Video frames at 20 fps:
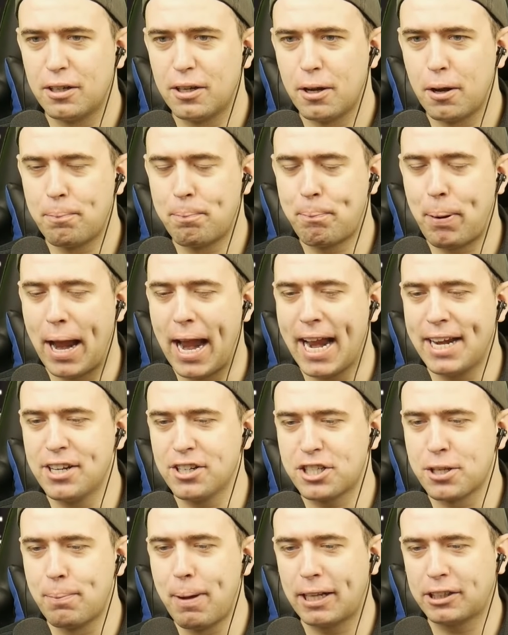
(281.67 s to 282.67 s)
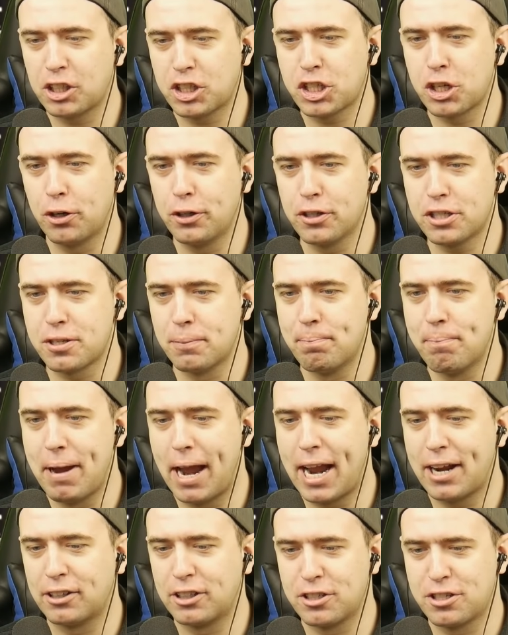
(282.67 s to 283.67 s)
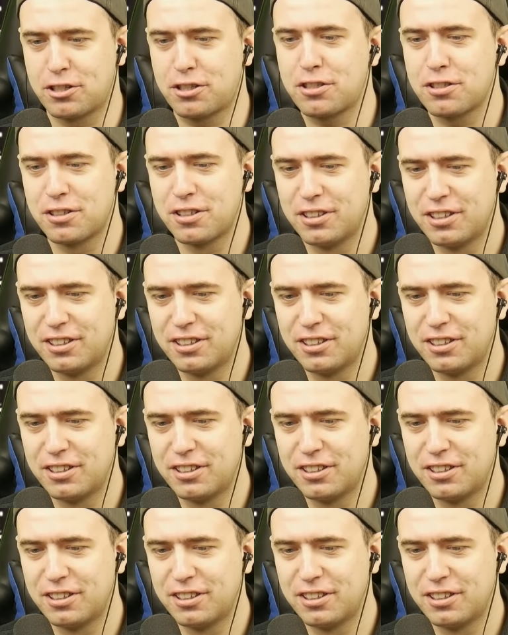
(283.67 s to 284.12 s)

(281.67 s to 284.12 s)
A panda's about to show you some manners.